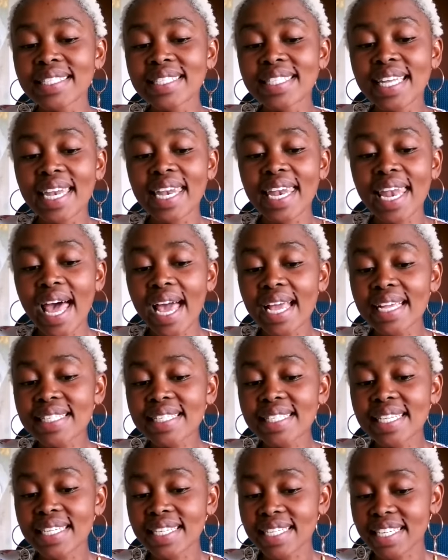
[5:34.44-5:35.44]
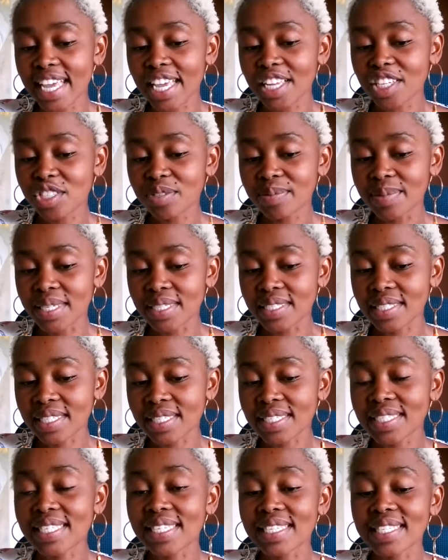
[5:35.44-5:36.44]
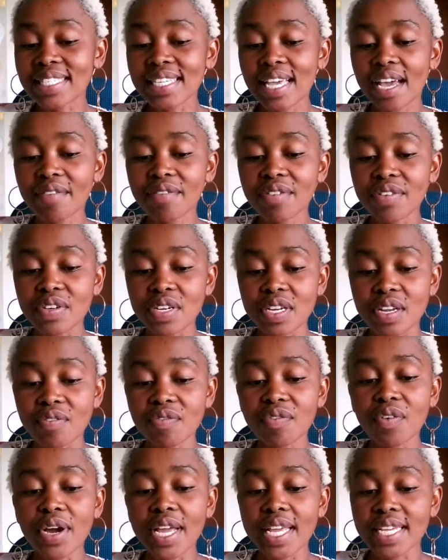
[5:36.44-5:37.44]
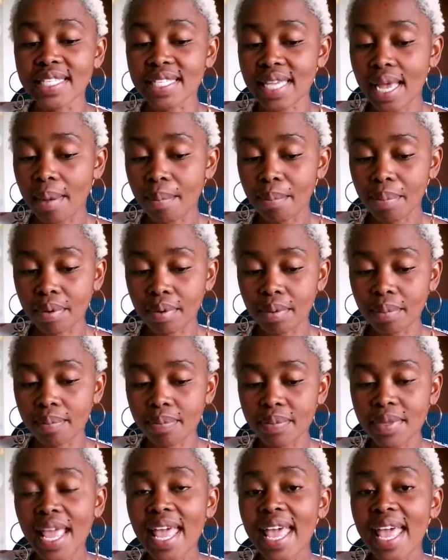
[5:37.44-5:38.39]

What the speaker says: Delight, engagement, discovery, for example.